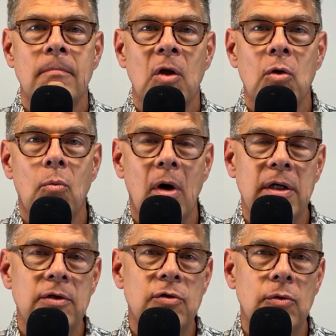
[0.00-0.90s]
You're
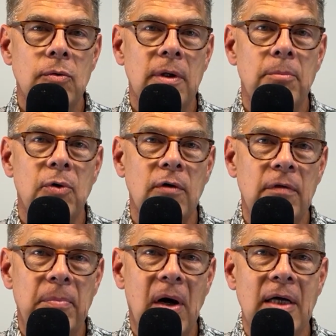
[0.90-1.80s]
wanting to improve a
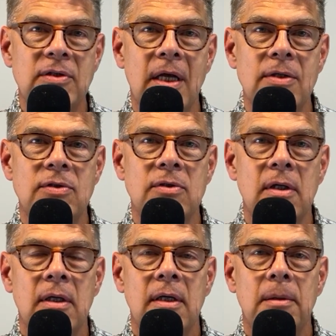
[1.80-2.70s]
process,
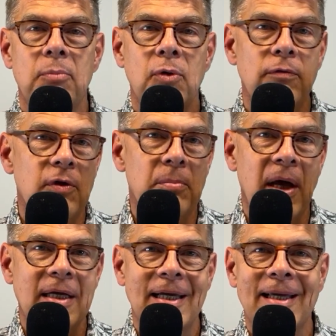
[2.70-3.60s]
improve your
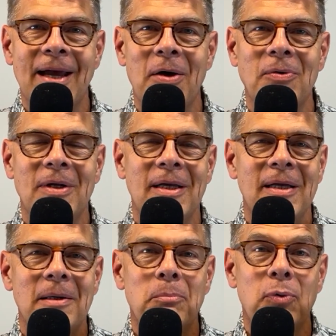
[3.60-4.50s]
bank account,
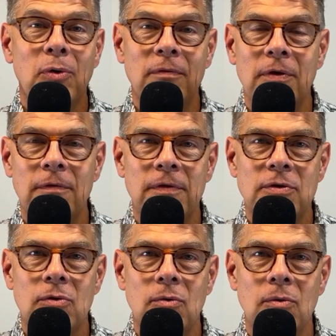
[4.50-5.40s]
improve your
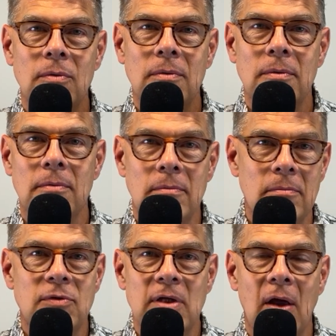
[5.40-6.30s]
physical
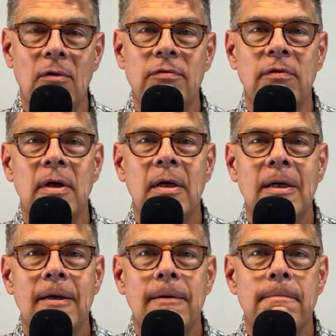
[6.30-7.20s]
self.
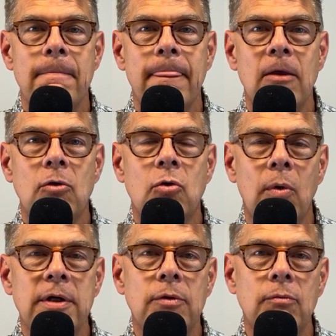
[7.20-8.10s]
You're
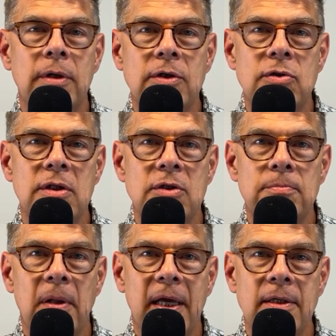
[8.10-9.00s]
going to reach these
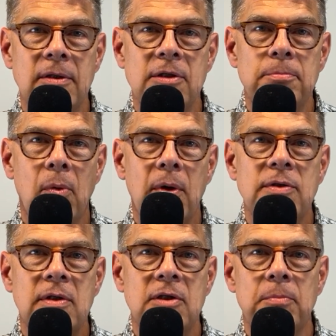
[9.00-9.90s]

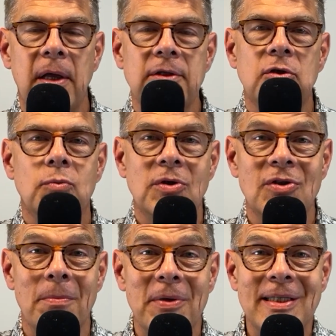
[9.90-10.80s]
points and these places where
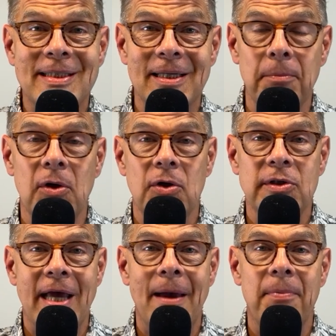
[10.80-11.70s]
something similar is
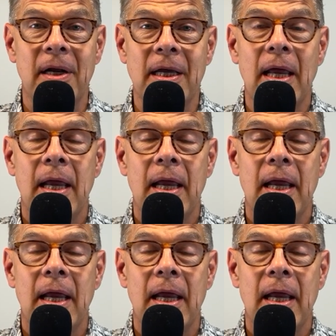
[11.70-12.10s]
happening